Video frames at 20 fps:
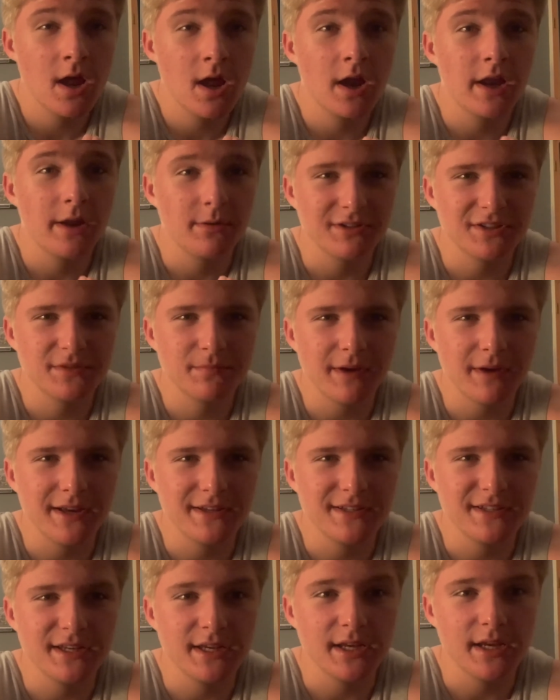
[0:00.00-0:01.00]
It was
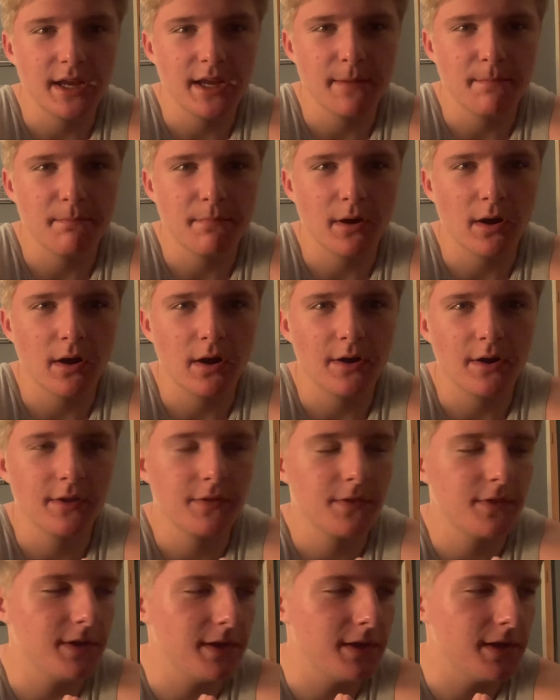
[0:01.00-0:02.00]
spicy, it burned.
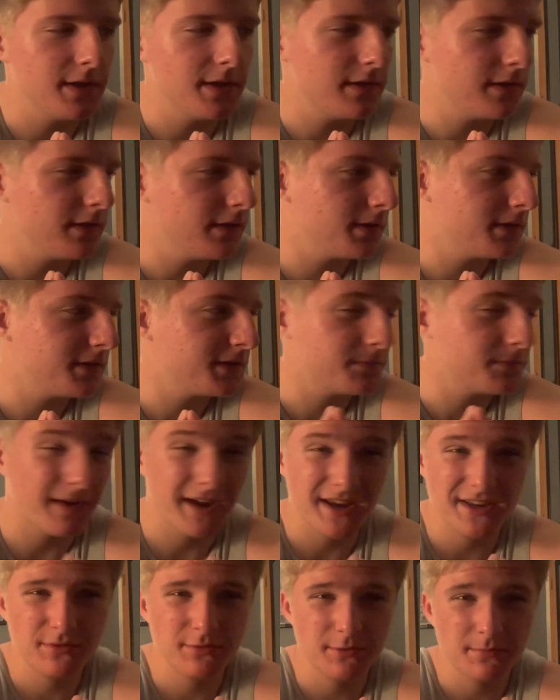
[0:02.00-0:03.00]
The
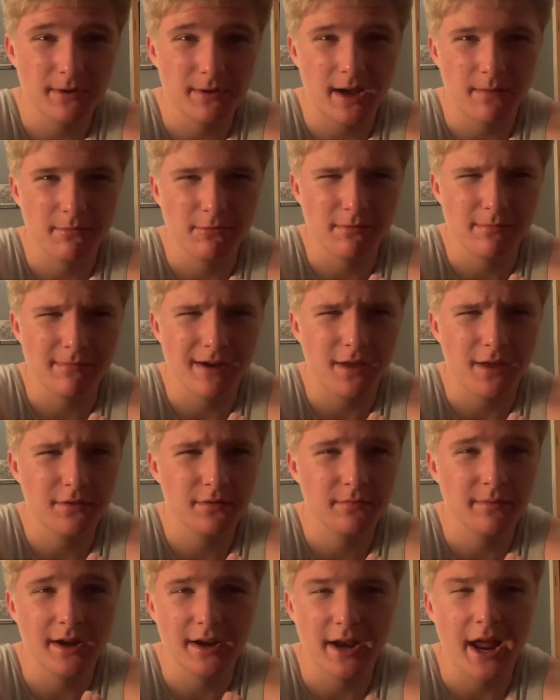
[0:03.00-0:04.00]
spice was probably in my mouth for
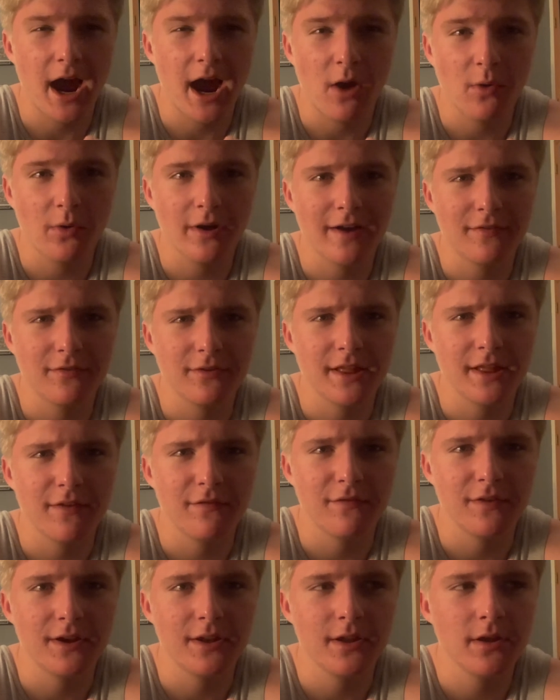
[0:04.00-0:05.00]
about an hour after that
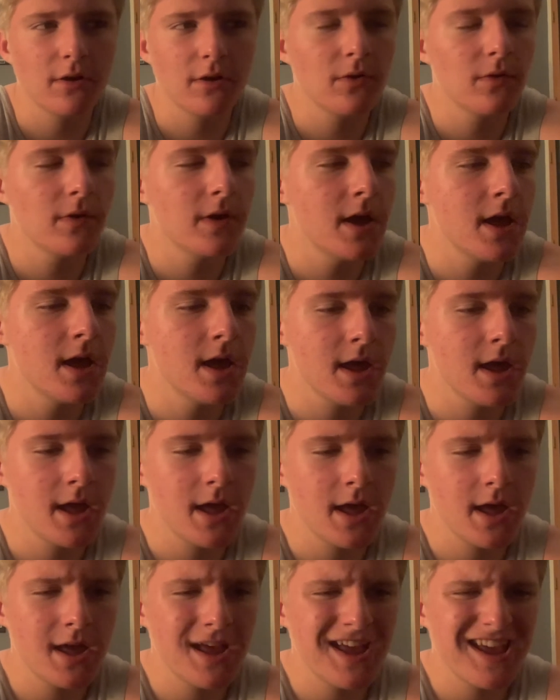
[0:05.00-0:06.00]
video.
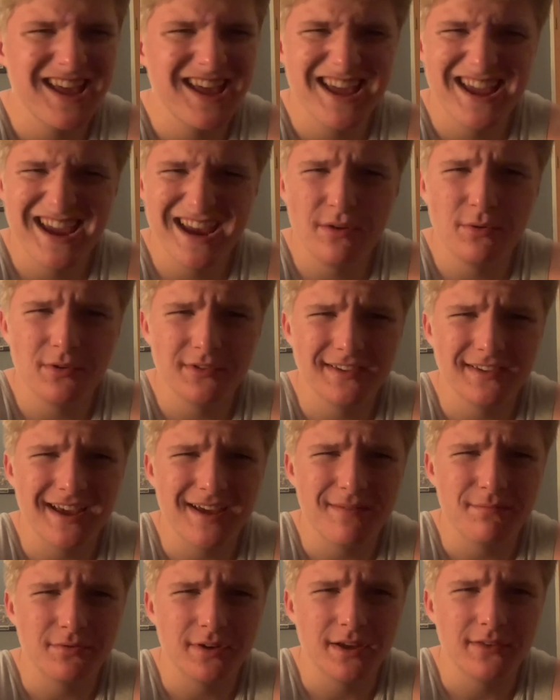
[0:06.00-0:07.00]
It was
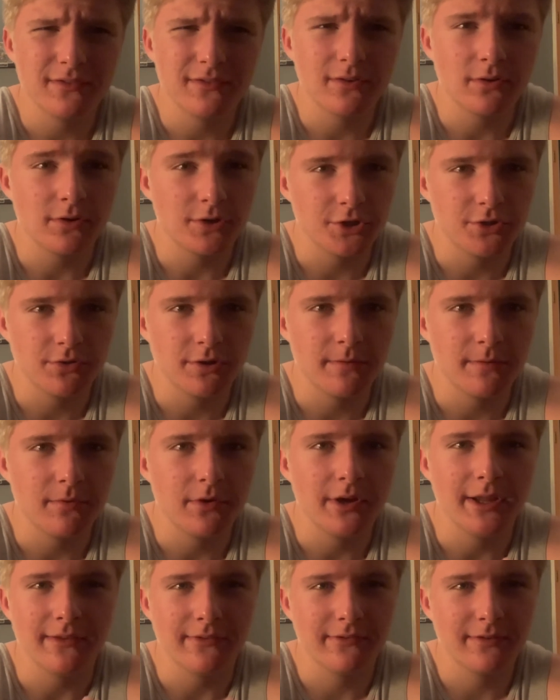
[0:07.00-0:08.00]
not pleasant or
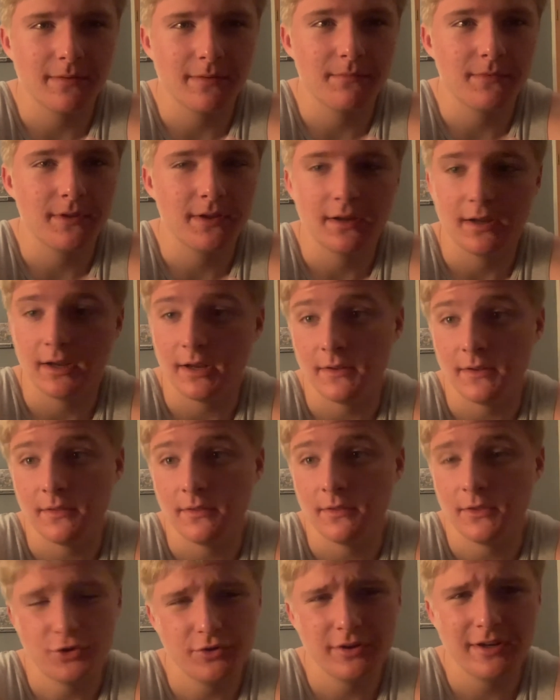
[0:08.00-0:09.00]
enjoyable, and
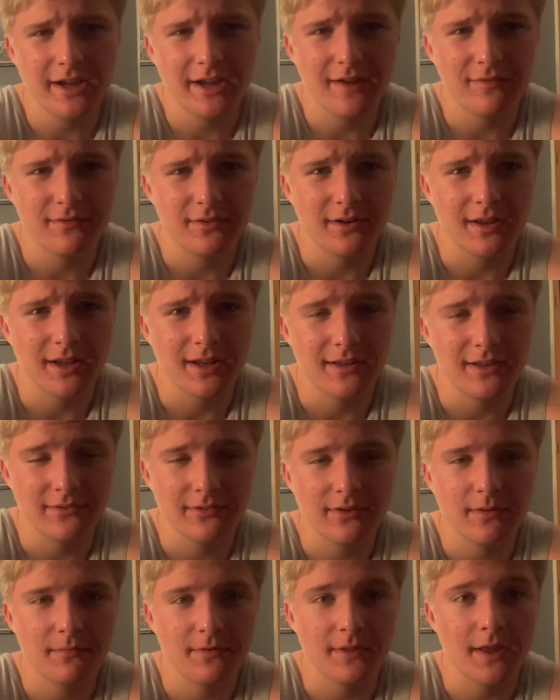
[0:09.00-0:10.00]
the drink I have tonight is
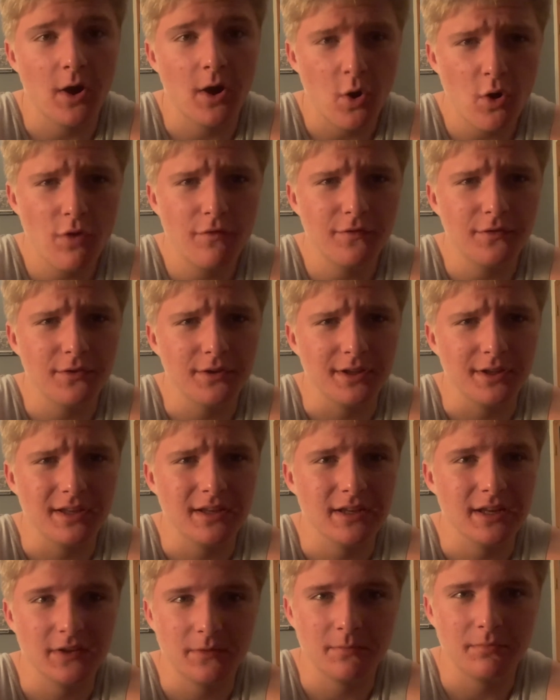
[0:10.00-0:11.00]
something that hopefully
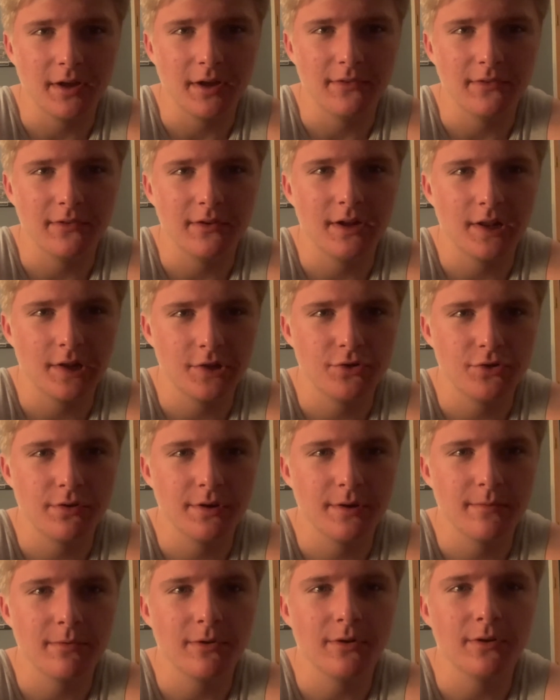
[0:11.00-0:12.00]
is pleasant and
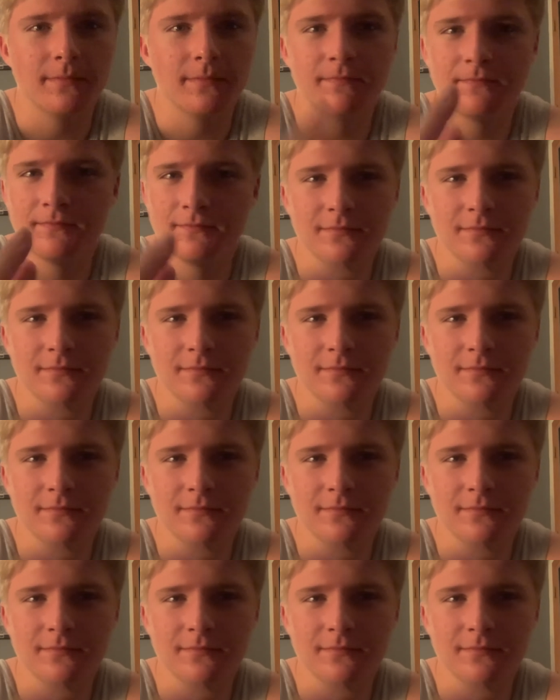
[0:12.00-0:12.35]
enjoyable.